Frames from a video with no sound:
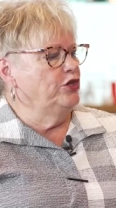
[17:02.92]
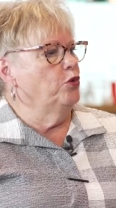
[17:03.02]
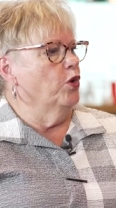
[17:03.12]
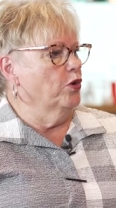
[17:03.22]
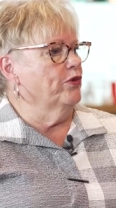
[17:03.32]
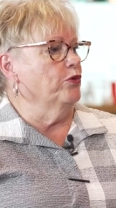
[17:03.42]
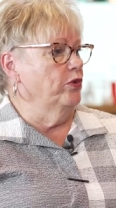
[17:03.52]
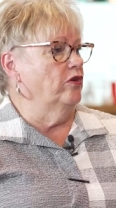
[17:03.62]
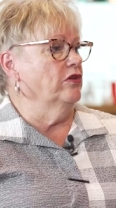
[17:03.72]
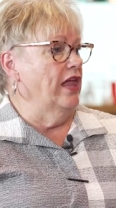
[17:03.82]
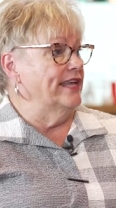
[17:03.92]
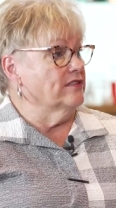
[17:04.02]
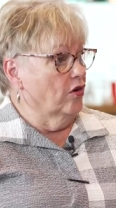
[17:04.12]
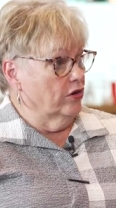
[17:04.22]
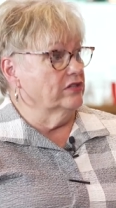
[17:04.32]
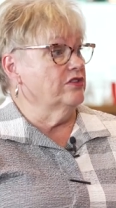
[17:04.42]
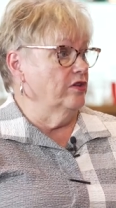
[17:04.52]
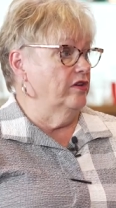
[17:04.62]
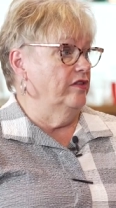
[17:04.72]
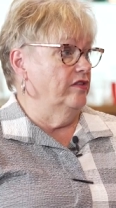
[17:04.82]
you work with a real glass artist,
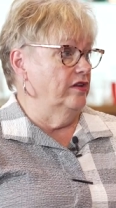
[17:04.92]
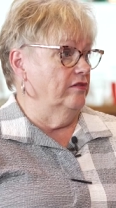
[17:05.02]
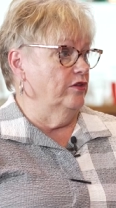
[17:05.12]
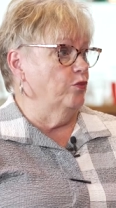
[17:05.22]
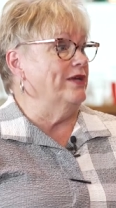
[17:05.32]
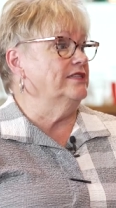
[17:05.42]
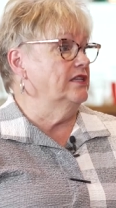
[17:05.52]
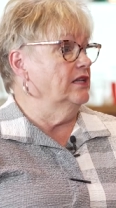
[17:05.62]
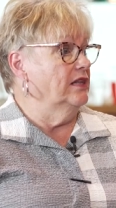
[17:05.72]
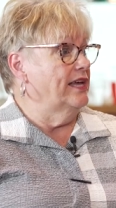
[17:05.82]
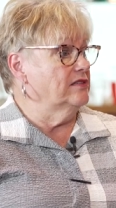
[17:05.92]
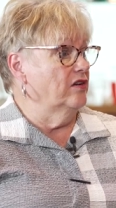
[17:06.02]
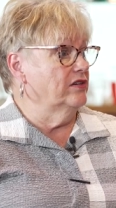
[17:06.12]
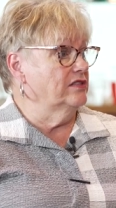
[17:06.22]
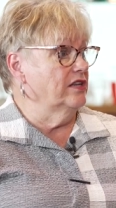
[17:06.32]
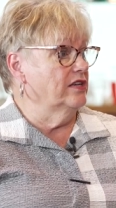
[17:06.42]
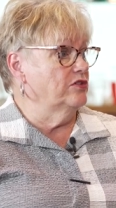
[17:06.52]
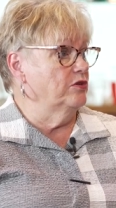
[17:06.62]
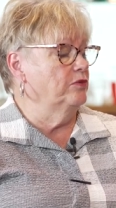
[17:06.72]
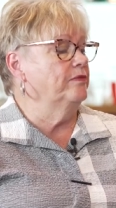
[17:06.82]
the the, the resident glass artist, I
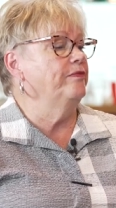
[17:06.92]
assume.